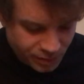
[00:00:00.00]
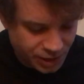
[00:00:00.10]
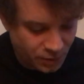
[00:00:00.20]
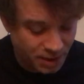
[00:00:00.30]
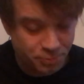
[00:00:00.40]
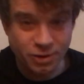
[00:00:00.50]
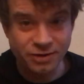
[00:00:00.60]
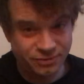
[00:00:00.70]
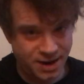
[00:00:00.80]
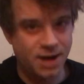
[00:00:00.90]
you want to
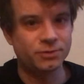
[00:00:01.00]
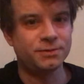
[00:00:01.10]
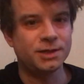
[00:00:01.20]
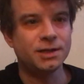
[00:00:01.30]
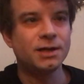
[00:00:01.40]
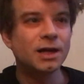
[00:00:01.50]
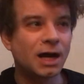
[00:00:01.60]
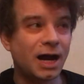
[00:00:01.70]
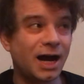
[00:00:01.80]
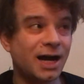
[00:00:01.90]
press down
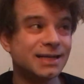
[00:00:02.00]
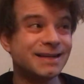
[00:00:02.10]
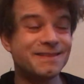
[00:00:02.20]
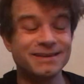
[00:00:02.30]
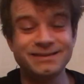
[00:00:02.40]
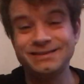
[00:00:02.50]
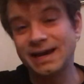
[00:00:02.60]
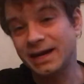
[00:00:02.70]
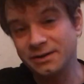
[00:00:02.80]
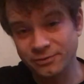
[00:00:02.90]
on the
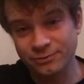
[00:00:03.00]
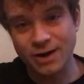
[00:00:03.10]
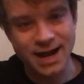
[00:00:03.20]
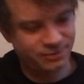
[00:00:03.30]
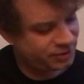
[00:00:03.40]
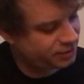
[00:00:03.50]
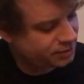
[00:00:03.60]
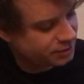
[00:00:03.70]
2nd fret